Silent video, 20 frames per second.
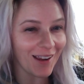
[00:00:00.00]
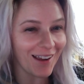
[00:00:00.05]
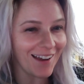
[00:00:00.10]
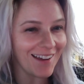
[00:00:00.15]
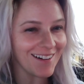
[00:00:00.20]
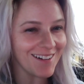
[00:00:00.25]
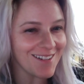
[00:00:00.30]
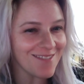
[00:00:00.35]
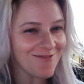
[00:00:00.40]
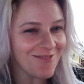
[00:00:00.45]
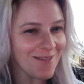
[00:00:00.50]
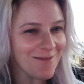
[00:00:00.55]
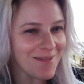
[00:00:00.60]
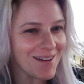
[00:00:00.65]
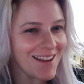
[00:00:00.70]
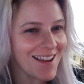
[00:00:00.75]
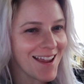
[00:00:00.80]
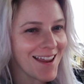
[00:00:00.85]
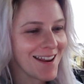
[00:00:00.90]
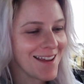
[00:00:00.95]
I don't know if I'm
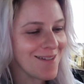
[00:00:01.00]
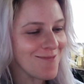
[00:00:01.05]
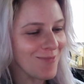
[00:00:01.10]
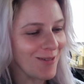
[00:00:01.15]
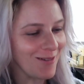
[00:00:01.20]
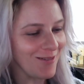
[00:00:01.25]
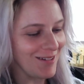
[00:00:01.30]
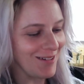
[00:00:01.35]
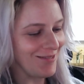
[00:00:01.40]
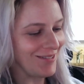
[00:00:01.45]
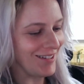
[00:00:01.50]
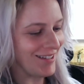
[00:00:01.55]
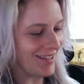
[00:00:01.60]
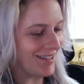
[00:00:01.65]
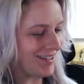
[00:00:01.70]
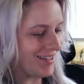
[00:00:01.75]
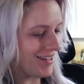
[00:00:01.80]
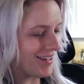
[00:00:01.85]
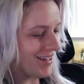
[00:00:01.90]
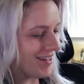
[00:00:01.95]
gonna get it, but we will
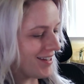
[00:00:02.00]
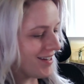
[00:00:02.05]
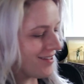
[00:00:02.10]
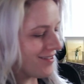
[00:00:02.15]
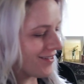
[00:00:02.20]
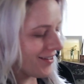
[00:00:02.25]
see.